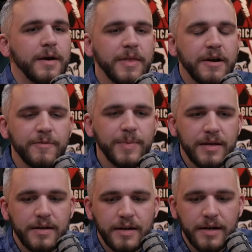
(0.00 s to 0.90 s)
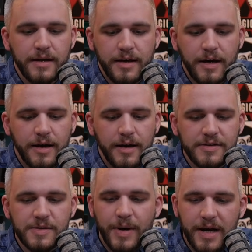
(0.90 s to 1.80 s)
Uh, there have been uh,
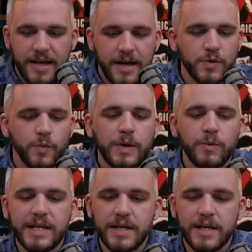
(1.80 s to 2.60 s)
some podcasts. So we, we